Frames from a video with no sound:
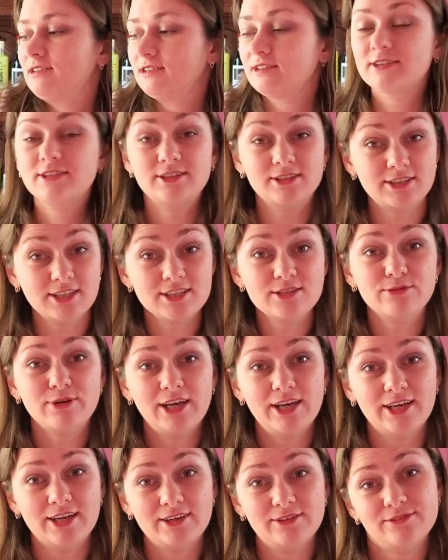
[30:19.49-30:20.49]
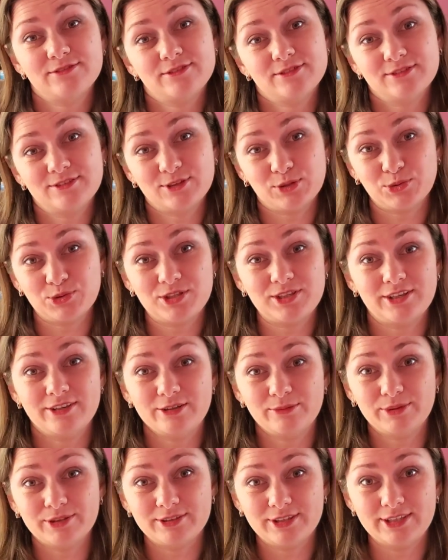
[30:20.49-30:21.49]
That's why I have those
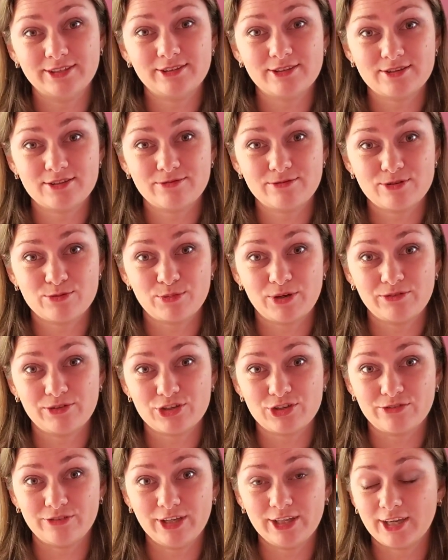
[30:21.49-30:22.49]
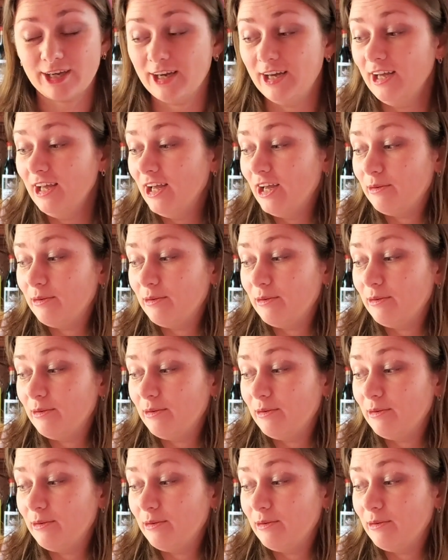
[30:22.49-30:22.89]
terrible errors with my Vyshyvanka,